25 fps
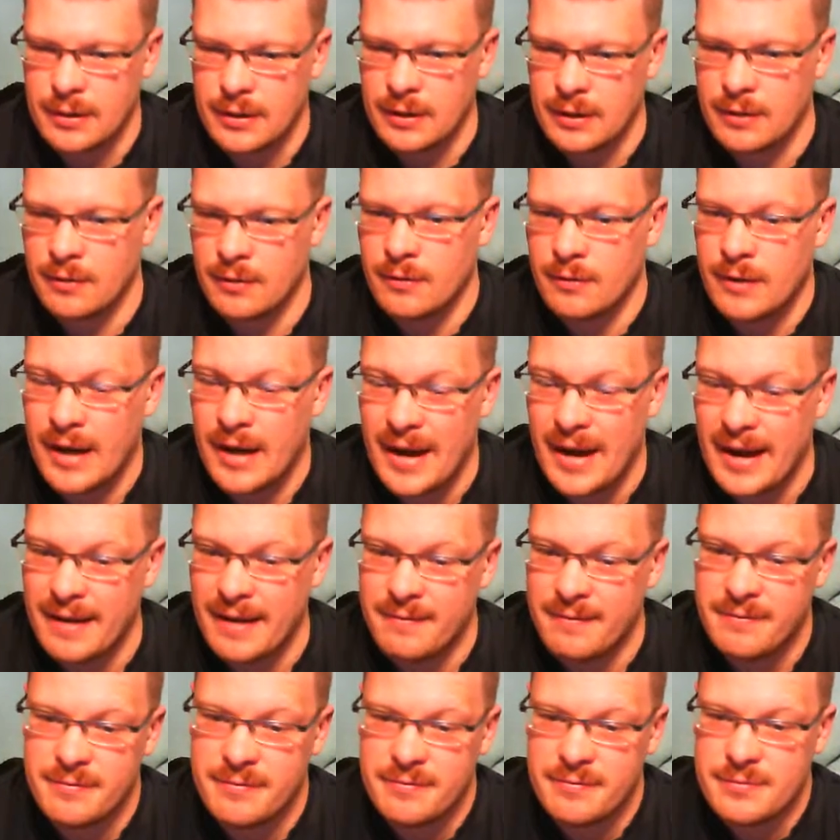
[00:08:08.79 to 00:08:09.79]
you know,
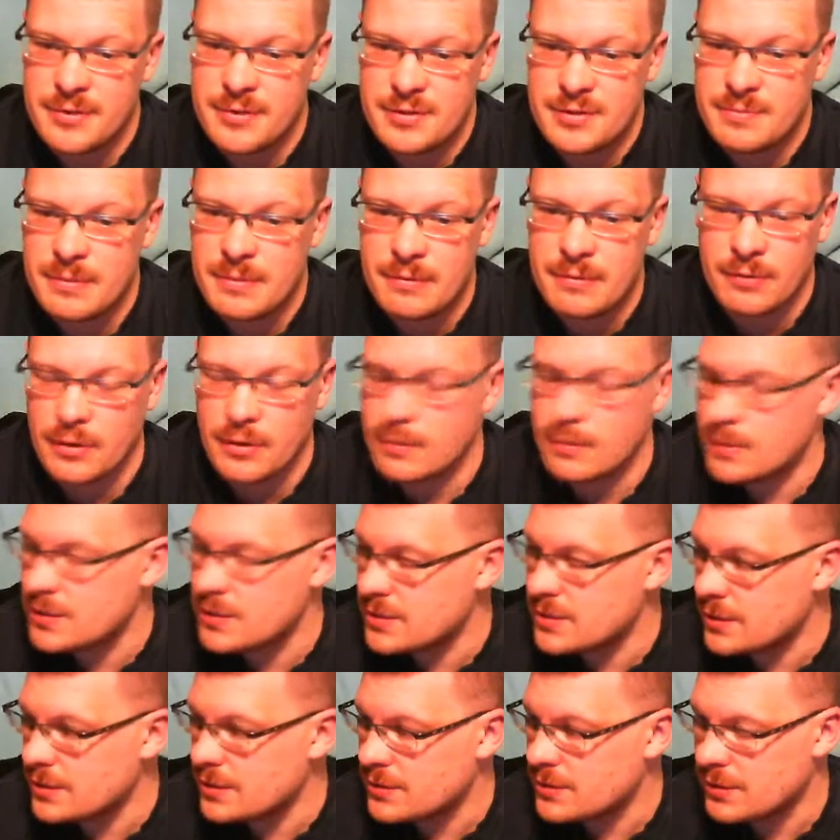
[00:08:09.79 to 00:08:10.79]
I've just been really
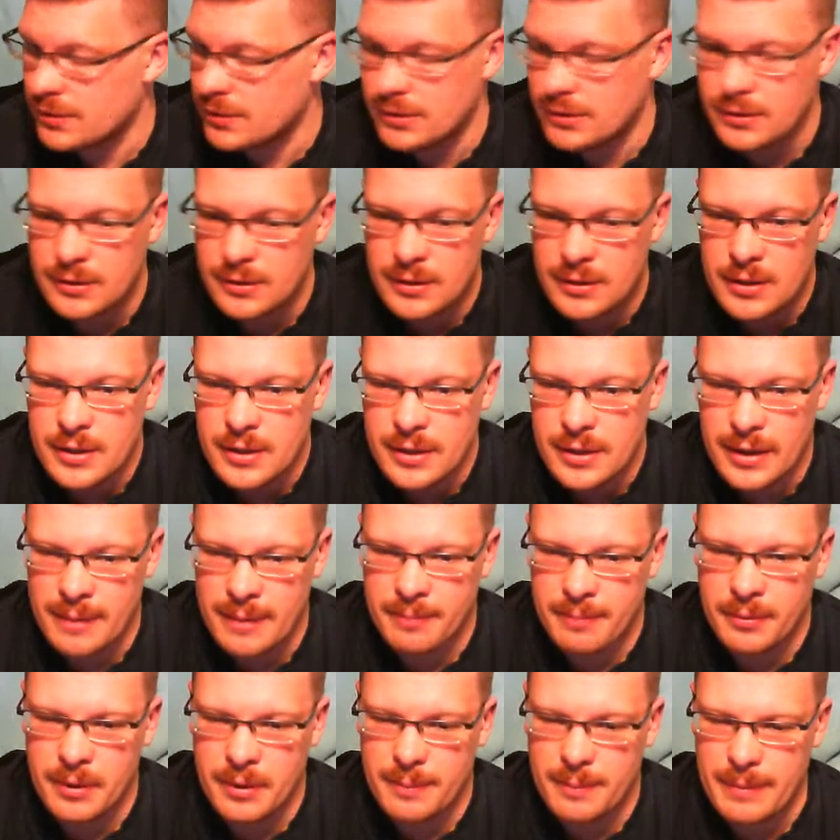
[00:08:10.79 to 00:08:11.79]
busy, so
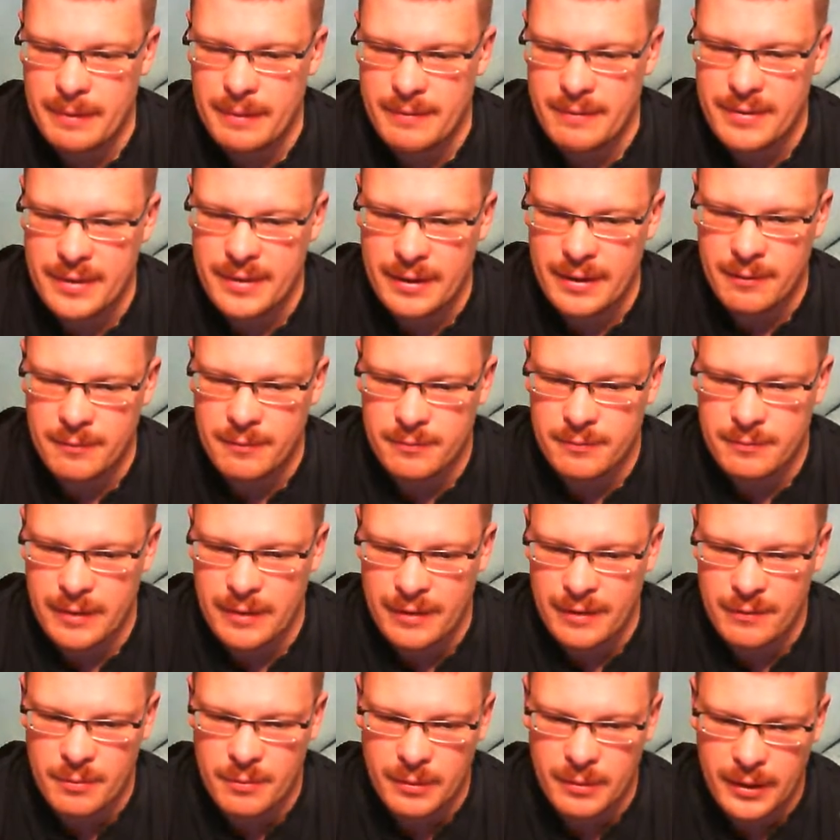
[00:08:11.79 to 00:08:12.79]
can't put up everything
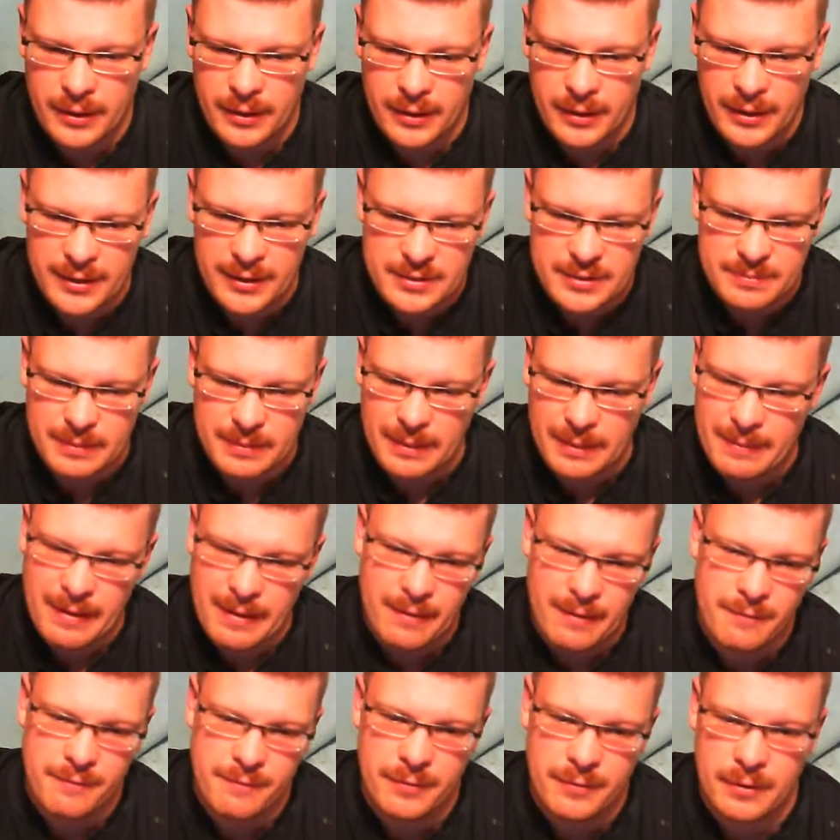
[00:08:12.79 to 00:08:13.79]
everybody likes, but I'm
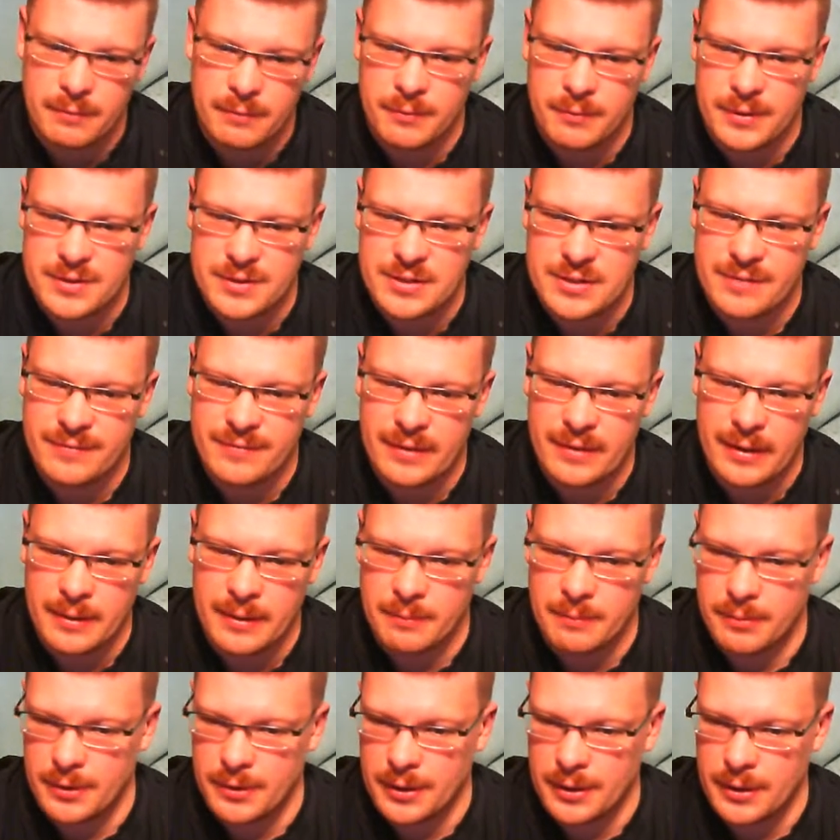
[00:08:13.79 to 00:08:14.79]
having fun with the stuff I
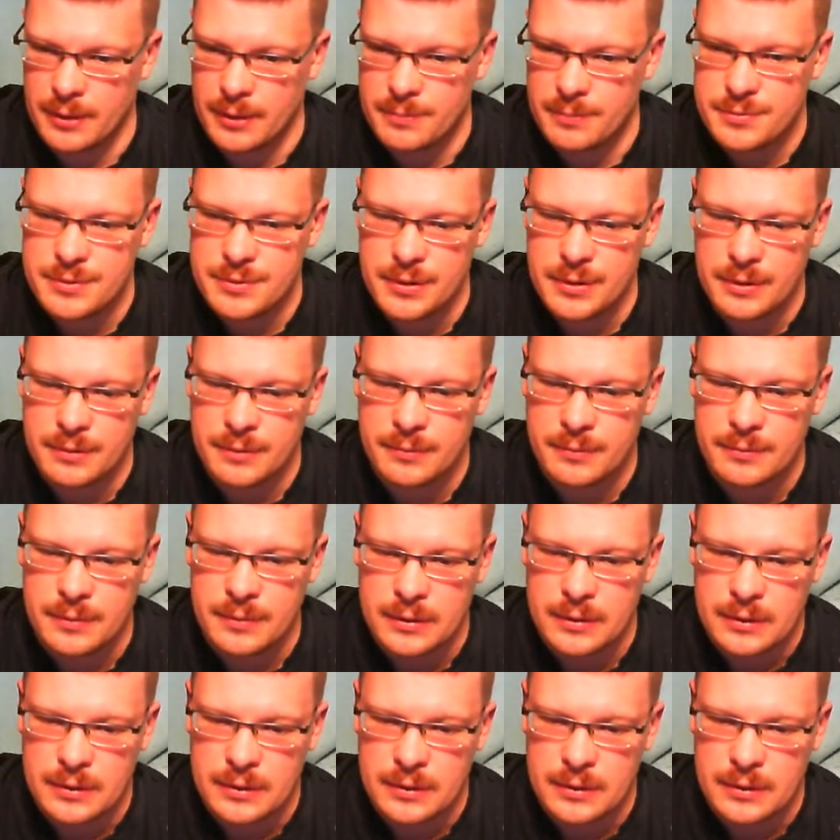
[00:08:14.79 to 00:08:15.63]
am putting up. So,